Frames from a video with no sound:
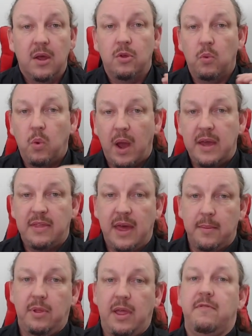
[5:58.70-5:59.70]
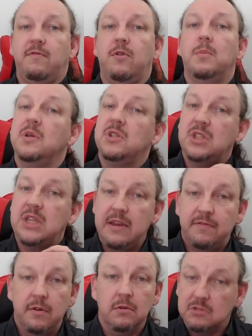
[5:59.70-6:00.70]
the way that platform is
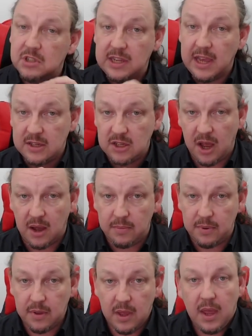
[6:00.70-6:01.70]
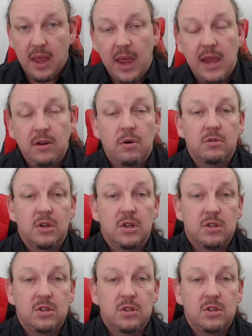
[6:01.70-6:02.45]
default set up in order